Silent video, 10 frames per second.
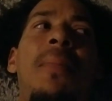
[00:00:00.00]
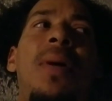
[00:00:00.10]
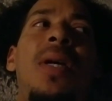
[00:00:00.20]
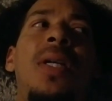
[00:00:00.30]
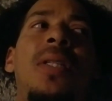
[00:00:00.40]

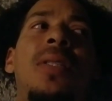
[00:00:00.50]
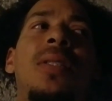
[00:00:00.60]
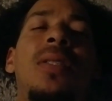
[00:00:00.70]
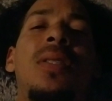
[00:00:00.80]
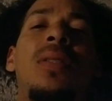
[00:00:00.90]
But
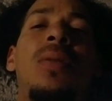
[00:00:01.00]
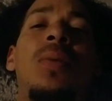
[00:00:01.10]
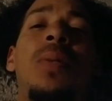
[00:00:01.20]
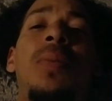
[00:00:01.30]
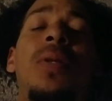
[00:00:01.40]

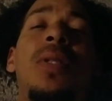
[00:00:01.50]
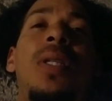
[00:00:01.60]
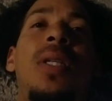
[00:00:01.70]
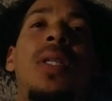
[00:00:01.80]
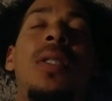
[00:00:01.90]

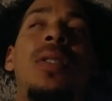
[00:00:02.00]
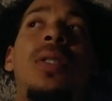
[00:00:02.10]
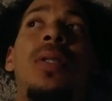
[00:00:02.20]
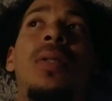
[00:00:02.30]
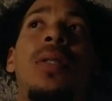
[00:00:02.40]

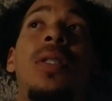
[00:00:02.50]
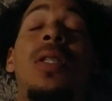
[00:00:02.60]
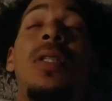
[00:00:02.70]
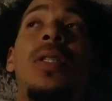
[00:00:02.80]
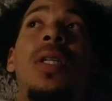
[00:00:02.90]

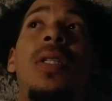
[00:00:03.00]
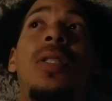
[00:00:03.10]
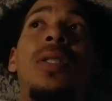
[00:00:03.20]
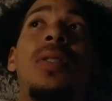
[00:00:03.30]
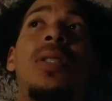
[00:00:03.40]
another thing
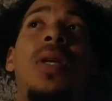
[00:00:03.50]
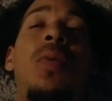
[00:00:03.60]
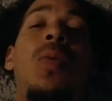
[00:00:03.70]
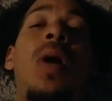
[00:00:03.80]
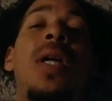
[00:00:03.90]
too is like,
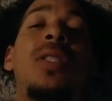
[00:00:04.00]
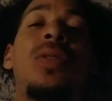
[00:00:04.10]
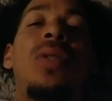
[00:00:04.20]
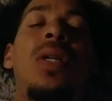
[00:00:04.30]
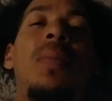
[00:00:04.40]
why'd
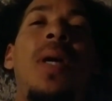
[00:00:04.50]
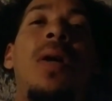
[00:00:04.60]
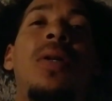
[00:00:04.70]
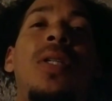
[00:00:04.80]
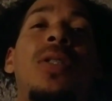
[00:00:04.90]
you come
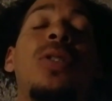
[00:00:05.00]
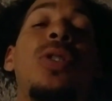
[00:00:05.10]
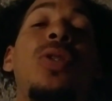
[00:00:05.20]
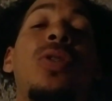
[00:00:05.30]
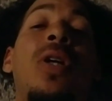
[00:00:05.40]
out here
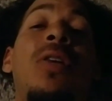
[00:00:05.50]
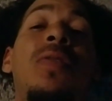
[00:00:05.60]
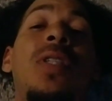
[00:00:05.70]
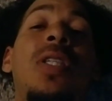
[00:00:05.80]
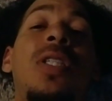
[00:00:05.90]
to
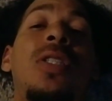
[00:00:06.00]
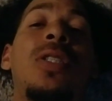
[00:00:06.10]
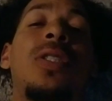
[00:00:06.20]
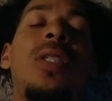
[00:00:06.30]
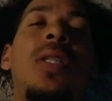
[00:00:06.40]
drive to get
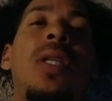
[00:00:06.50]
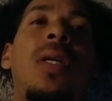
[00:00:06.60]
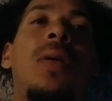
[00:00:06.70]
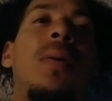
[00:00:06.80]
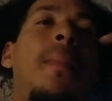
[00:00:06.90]
your CDL?